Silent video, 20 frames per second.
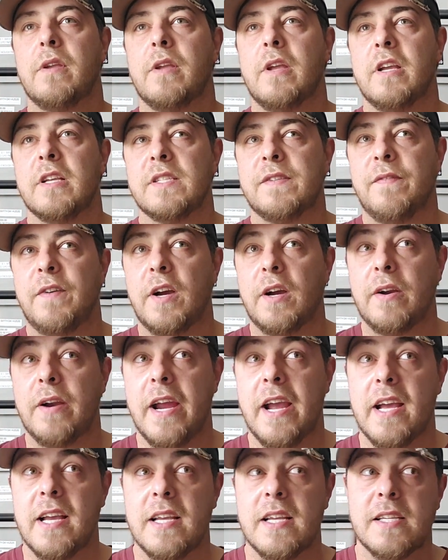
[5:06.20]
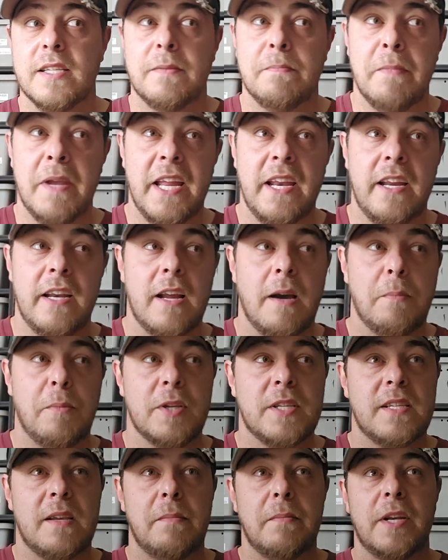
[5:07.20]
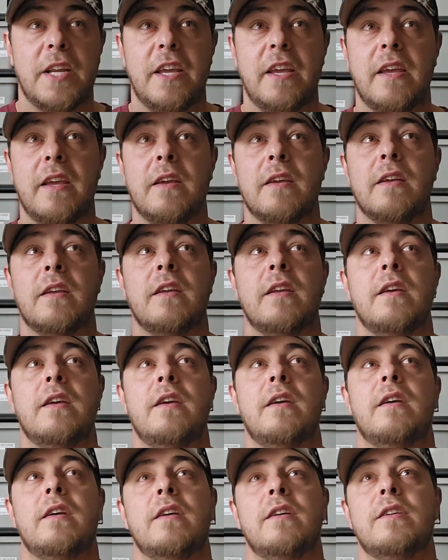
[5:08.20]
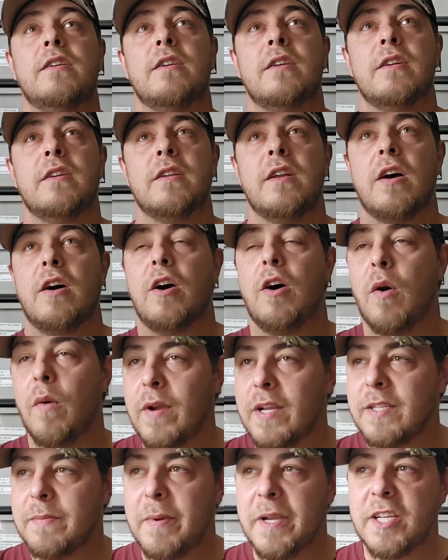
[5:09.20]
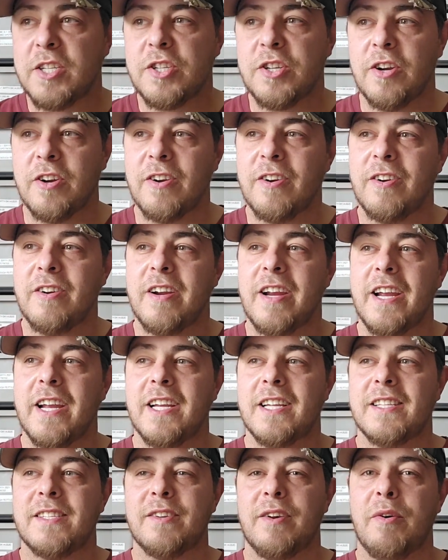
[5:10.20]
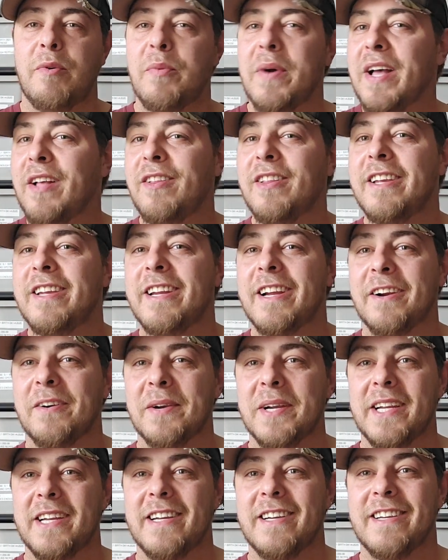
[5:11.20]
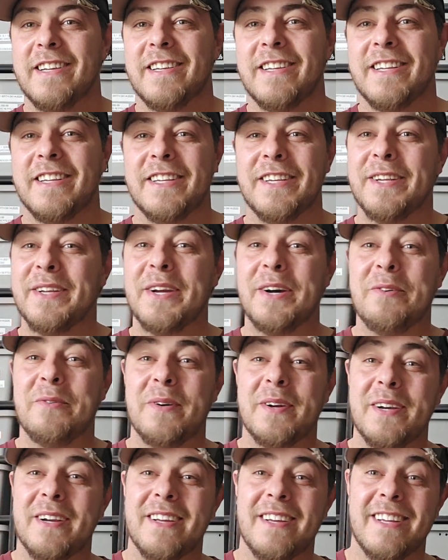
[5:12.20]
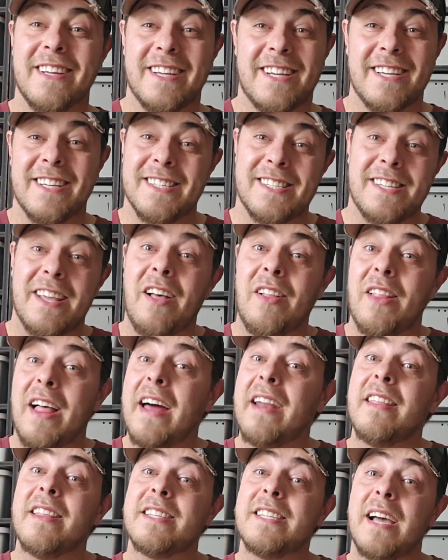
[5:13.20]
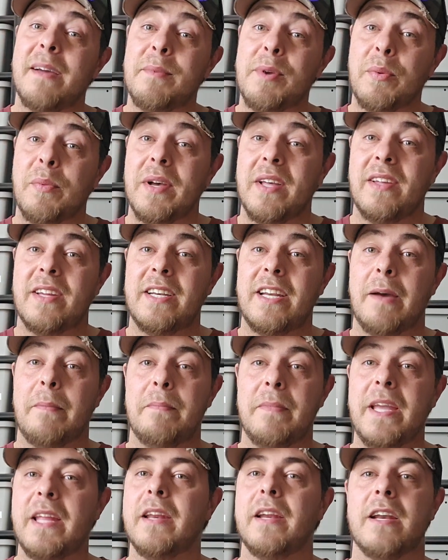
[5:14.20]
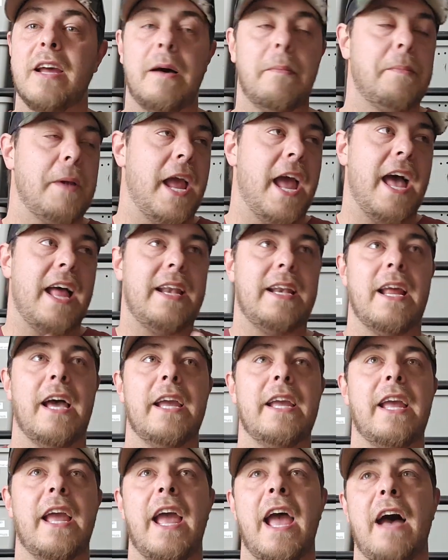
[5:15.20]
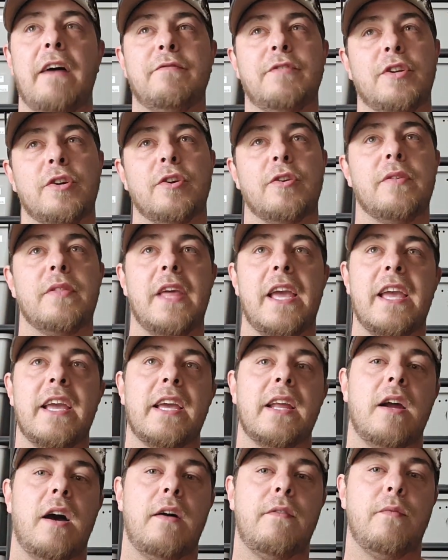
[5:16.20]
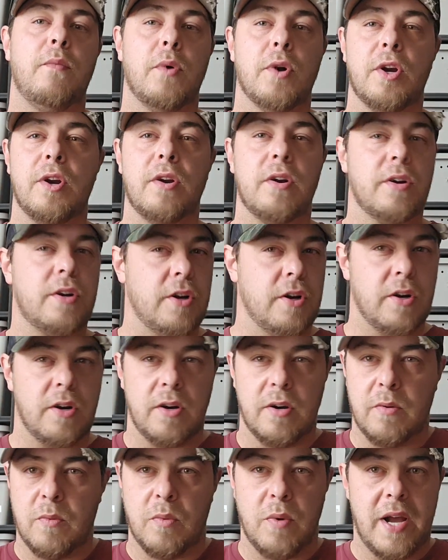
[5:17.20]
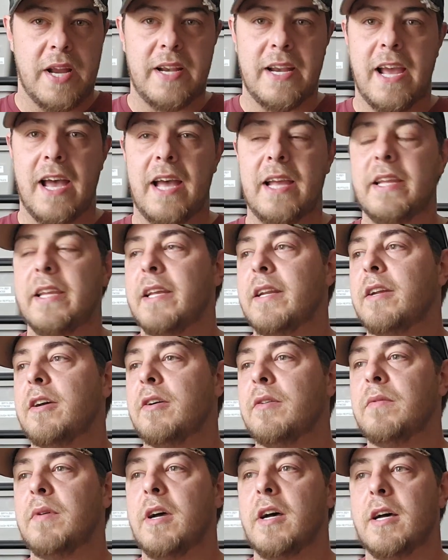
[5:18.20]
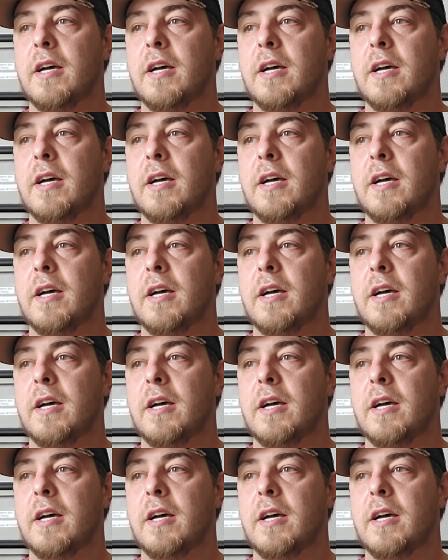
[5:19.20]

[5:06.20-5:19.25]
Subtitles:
As far as meeting up with somebody, always make sure it's a well-lit area. You don't want to, because a lot of the time you will end up meeting up at night after they get off work or whatnot, you know.